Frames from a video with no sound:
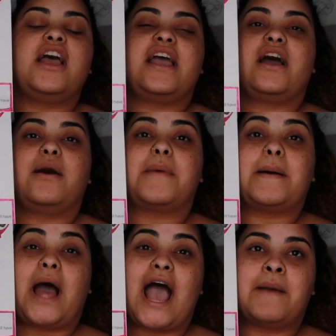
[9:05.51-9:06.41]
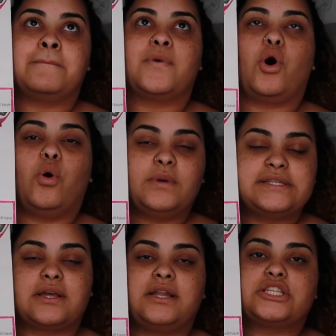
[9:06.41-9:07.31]
I'm
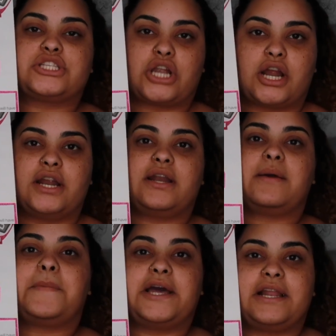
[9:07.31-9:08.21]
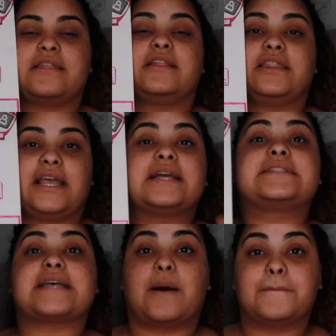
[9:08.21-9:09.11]
always gonna start putting the
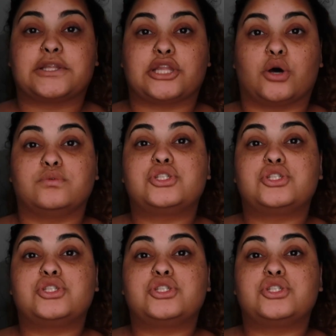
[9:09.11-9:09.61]
link down below,